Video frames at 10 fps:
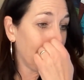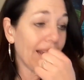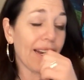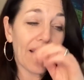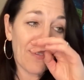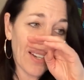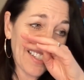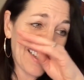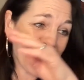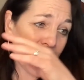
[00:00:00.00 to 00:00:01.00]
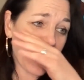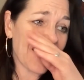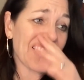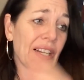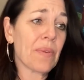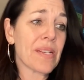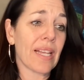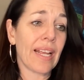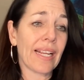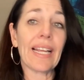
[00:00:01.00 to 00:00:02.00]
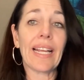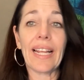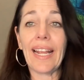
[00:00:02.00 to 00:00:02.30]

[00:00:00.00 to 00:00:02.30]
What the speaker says: And I finally said to her, I was like,